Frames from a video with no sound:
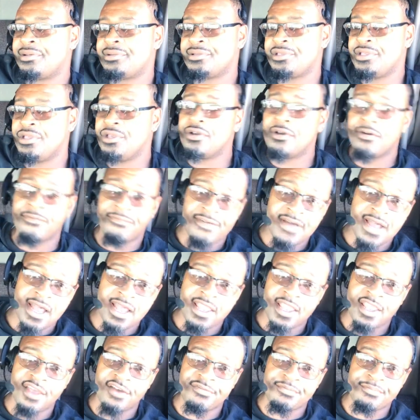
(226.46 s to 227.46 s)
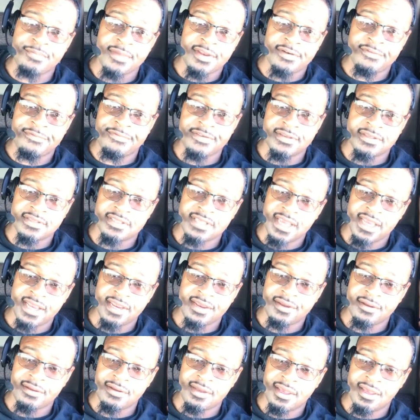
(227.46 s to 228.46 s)
You can find health benefits out
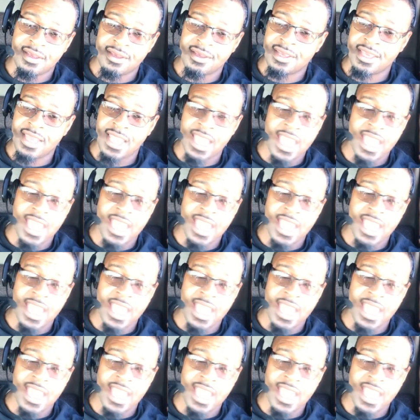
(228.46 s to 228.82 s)
here. It